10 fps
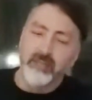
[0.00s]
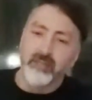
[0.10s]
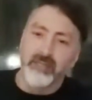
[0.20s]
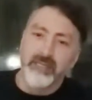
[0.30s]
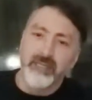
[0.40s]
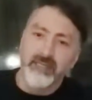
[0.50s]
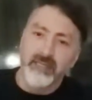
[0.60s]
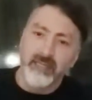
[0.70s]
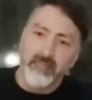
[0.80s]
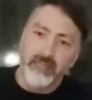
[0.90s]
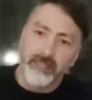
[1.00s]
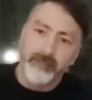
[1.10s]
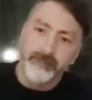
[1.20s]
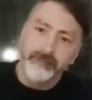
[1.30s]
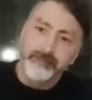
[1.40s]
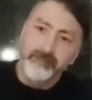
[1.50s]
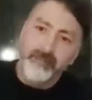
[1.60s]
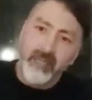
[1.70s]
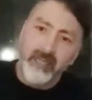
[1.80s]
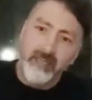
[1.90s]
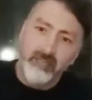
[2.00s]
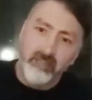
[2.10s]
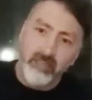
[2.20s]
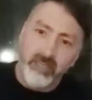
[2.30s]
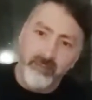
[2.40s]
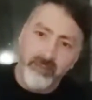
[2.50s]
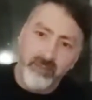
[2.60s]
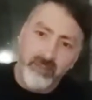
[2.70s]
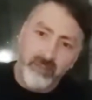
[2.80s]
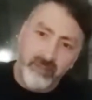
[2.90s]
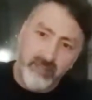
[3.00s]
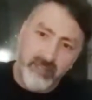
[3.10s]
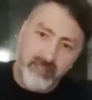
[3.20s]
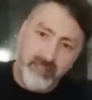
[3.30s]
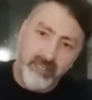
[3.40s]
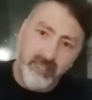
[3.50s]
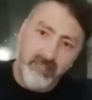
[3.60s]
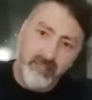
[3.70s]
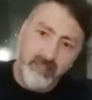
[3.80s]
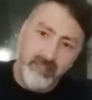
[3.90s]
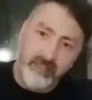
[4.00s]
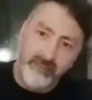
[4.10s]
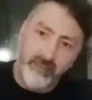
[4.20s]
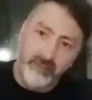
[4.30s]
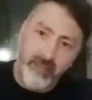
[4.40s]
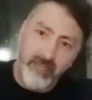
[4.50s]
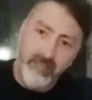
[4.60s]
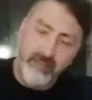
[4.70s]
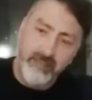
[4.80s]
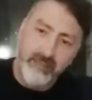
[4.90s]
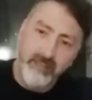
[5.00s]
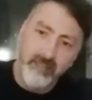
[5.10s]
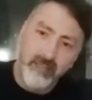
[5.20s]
So this is 100 grams, as I said, it's from HAZE.